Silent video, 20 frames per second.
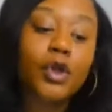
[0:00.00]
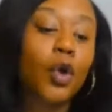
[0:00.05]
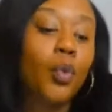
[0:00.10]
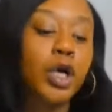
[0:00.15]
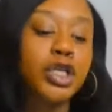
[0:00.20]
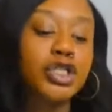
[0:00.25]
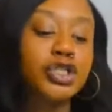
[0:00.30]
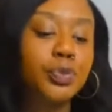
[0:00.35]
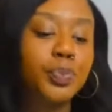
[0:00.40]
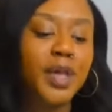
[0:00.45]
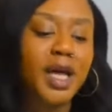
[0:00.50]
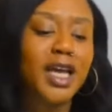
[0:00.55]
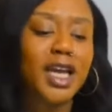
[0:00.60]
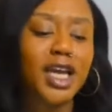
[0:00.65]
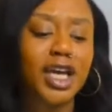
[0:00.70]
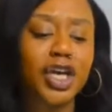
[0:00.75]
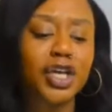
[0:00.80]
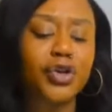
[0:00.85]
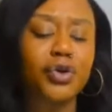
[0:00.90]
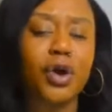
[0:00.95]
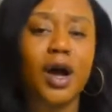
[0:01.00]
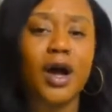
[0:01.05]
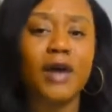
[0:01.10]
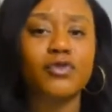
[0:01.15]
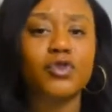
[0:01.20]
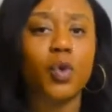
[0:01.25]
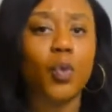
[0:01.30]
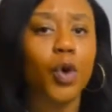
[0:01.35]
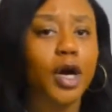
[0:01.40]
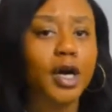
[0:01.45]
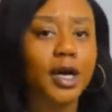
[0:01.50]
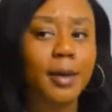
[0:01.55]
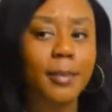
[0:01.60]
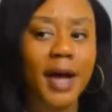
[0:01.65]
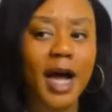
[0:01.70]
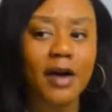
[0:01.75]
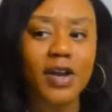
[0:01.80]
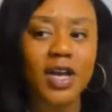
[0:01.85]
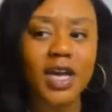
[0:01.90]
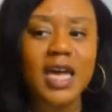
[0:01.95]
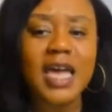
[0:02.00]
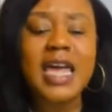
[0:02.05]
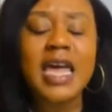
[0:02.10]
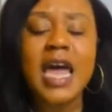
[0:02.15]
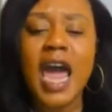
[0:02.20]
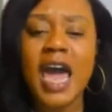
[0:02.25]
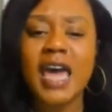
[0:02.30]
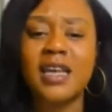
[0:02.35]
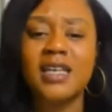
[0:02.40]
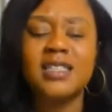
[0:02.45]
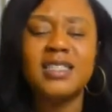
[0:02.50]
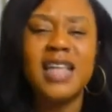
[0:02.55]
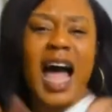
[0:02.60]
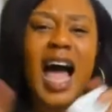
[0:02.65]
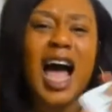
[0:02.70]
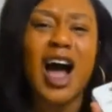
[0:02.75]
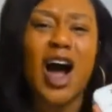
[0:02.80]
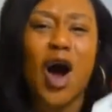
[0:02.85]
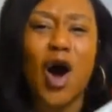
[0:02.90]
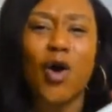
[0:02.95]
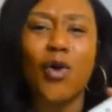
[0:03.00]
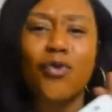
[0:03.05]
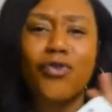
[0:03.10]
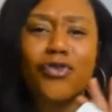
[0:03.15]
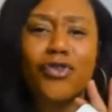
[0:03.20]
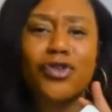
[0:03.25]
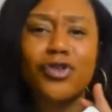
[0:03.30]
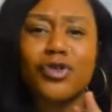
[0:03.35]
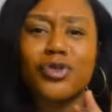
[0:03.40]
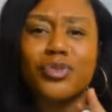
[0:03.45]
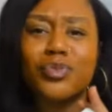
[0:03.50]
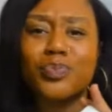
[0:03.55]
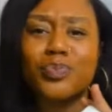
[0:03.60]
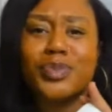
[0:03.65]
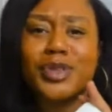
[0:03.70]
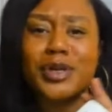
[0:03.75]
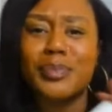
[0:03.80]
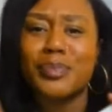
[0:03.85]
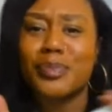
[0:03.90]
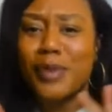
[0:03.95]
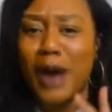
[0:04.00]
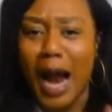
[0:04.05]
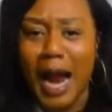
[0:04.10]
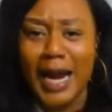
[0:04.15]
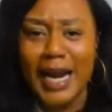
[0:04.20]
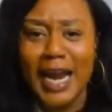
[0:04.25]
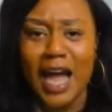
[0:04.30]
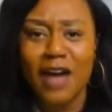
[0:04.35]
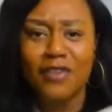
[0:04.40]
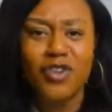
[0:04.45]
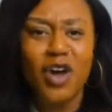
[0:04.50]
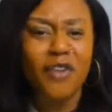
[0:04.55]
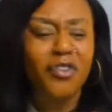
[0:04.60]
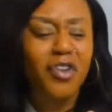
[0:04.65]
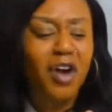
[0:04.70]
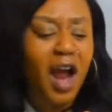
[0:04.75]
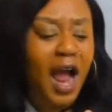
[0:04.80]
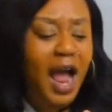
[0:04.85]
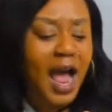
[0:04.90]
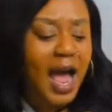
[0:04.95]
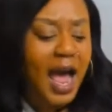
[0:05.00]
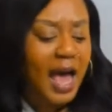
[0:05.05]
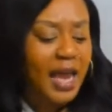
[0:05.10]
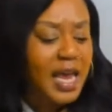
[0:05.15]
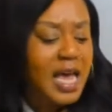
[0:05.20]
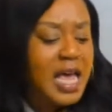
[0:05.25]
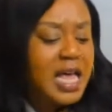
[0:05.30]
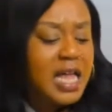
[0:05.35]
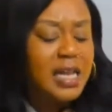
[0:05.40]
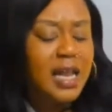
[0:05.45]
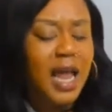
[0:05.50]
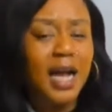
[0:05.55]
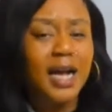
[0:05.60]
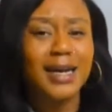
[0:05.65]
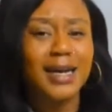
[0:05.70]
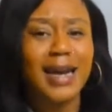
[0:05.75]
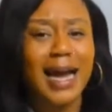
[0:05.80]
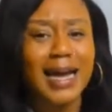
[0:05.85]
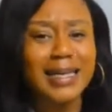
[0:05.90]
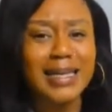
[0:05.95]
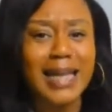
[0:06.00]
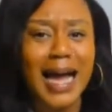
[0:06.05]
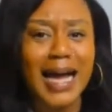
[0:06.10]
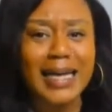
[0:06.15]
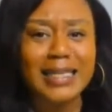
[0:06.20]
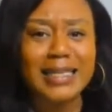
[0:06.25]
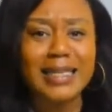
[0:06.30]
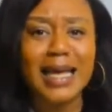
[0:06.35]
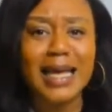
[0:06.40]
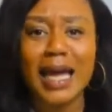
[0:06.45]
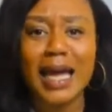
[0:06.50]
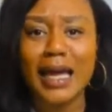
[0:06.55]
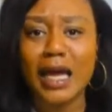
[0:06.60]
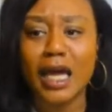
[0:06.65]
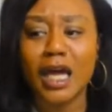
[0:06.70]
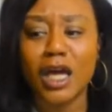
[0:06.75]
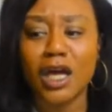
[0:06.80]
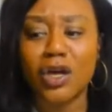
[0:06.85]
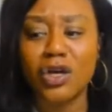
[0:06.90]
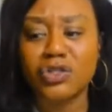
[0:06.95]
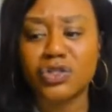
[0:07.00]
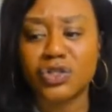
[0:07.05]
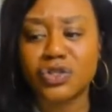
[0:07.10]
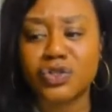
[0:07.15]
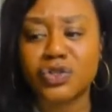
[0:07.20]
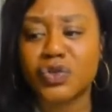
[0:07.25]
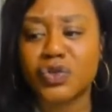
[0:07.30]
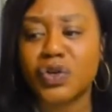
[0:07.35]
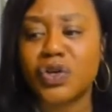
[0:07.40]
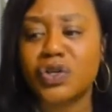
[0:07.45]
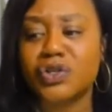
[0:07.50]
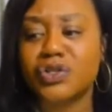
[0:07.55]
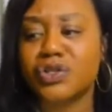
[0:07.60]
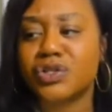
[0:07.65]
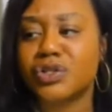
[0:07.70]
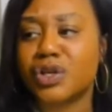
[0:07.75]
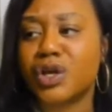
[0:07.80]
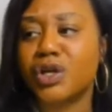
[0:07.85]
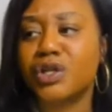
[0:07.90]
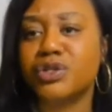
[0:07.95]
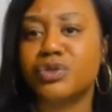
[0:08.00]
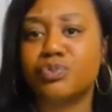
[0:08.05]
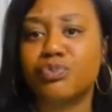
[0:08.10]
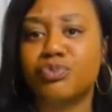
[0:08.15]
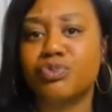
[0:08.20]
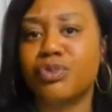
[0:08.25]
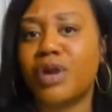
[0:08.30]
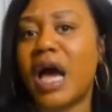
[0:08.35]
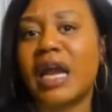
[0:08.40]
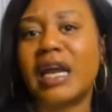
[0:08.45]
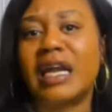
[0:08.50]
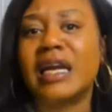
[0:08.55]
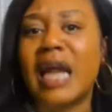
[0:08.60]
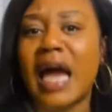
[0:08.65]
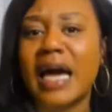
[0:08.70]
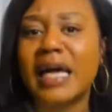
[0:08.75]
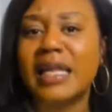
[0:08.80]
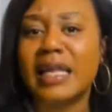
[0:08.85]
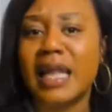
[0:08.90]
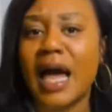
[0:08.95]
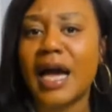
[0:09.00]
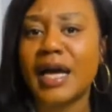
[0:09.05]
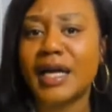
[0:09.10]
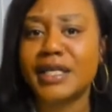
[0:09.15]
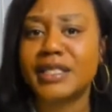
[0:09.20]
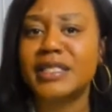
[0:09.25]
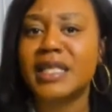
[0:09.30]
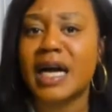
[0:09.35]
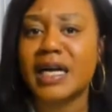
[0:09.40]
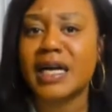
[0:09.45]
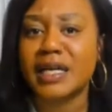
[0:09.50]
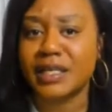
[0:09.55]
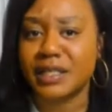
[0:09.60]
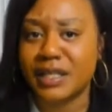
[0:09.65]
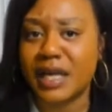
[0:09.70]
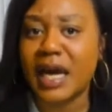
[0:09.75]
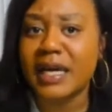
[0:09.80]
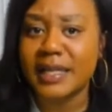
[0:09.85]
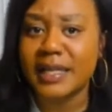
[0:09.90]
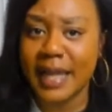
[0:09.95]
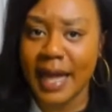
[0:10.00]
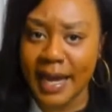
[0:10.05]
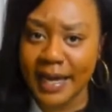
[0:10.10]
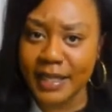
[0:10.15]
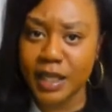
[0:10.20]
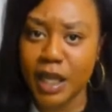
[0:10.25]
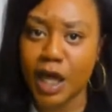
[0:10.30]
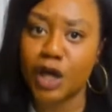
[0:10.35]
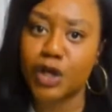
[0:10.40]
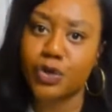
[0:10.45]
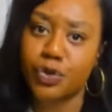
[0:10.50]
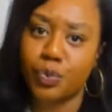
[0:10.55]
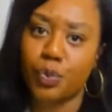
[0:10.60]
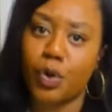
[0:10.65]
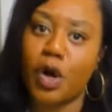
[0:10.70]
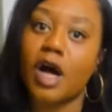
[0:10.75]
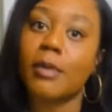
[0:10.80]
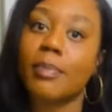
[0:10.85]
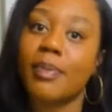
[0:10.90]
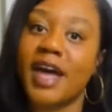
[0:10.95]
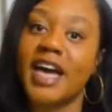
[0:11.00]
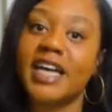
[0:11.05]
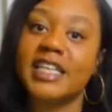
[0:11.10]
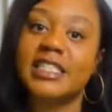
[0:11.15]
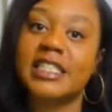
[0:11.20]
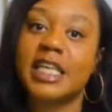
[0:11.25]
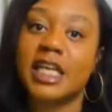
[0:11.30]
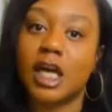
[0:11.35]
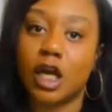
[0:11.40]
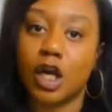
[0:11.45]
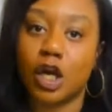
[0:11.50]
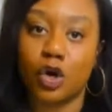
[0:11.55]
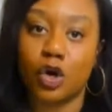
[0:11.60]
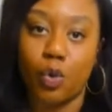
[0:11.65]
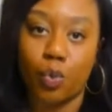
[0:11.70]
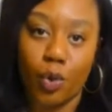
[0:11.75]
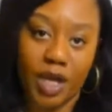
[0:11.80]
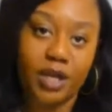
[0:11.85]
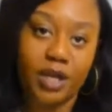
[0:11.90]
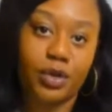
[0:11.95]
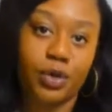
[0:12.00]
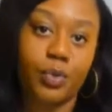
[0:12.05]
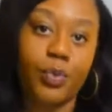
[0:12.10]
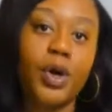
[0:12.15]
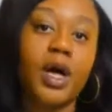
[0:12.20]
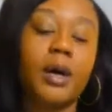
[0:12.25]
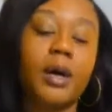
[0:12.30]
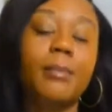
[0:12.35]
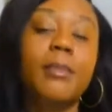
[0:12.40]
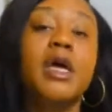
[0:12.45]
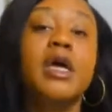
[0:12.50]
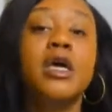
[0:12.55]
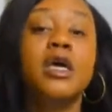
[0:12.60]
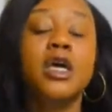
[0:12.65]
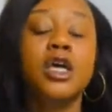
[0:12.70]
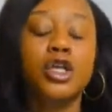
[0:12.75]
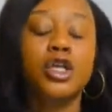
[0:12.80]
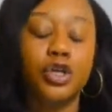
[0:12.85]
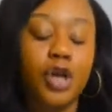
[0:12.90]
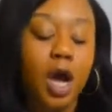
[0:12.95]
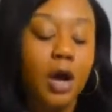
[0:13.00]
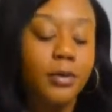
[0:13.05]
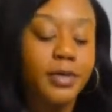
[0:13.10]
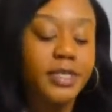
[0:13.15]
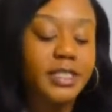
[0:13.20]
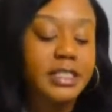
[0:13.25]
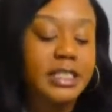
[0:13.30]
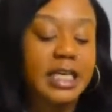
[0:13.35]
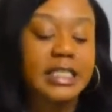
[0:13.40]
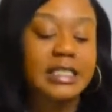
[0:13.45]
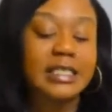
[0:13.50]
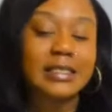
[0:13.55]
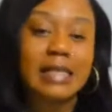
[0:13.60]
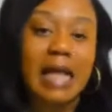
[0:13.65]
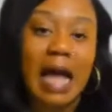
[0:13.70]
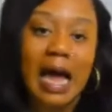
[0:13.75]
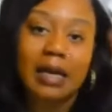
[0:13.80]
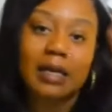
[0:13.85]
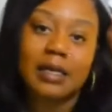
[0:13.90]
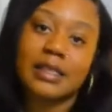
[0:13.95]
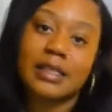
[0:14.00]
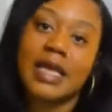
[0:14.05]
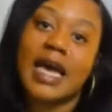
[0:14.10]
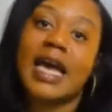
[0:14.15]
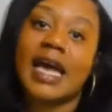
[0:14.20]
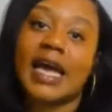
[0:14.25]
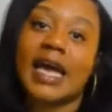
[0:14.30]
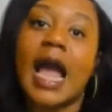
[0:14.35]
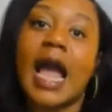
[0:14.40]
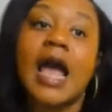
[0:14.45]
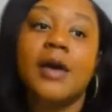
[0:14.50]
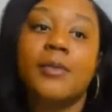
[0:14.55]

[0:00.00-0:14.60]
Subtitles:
you don't have to worry about it, and it's not overly bright. Have you ever had like a nightlight that is not a nightlight, it's like a daylight, like you walk past it and it'll wake you up? You know, it's not a thing.